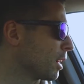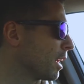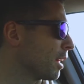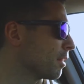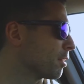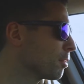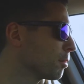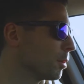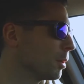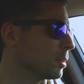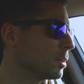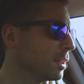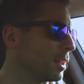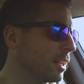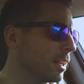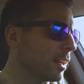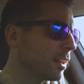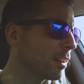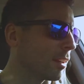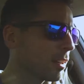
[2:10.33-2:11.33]
brand throughout the
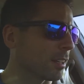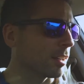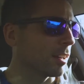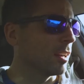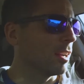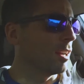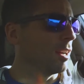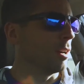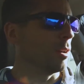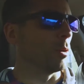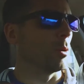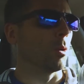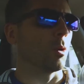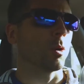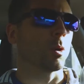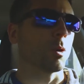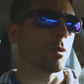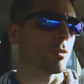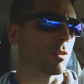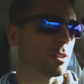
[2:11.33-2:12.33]
year
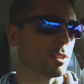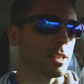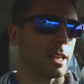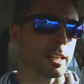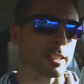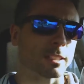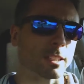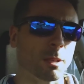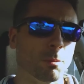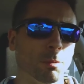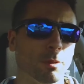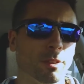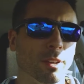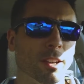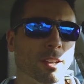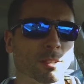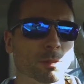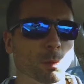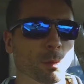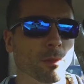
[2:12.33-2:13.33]
or over the last couple of
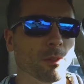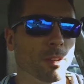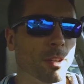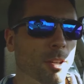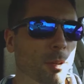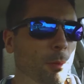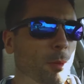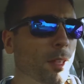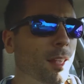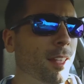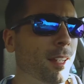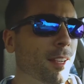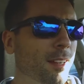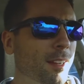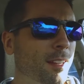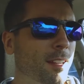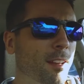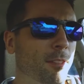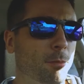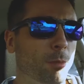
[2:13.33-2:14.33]
years, we've
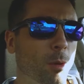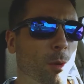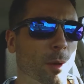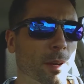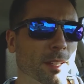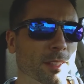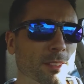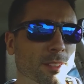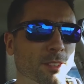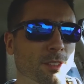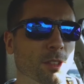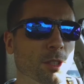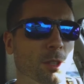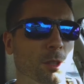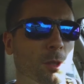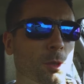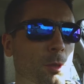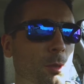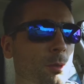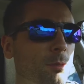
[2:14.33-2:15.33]
accumulated enough points
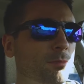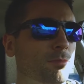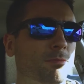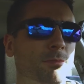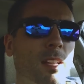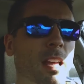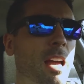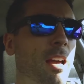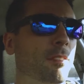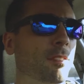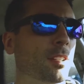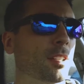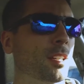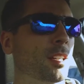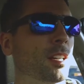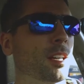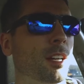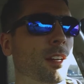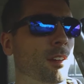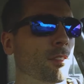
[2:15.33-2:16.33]
to have
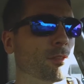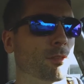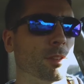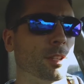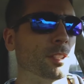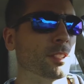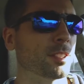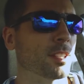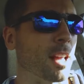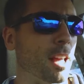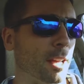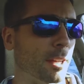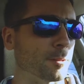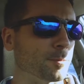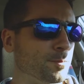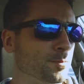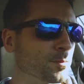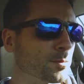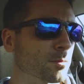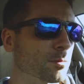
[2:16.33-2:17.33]
a free stay.
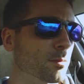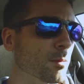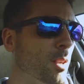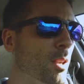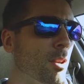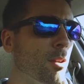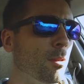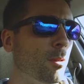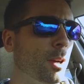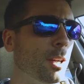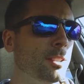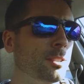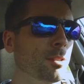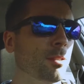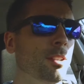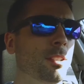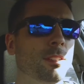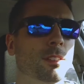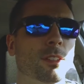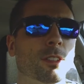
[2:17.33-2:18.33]
Right, so
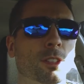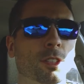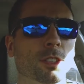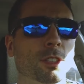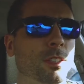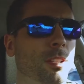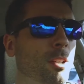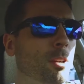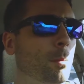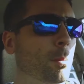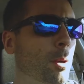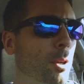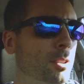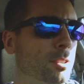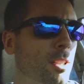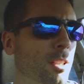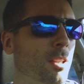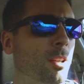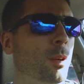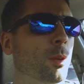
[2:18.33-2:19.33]
these are just little
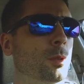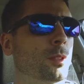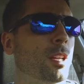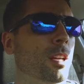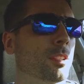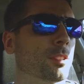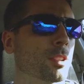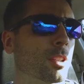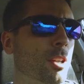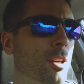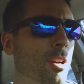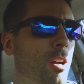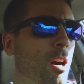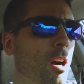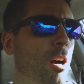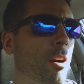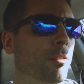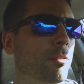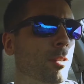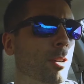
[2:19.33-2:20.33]
perks that the hotels are going to
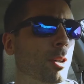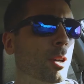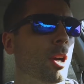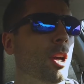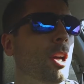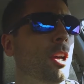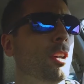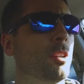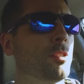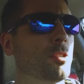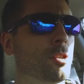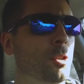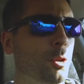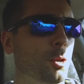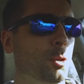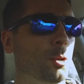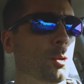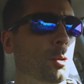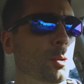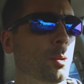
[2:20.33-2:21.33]
offer
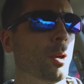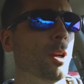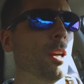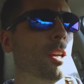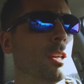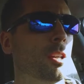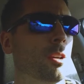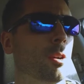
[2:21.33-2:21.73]
to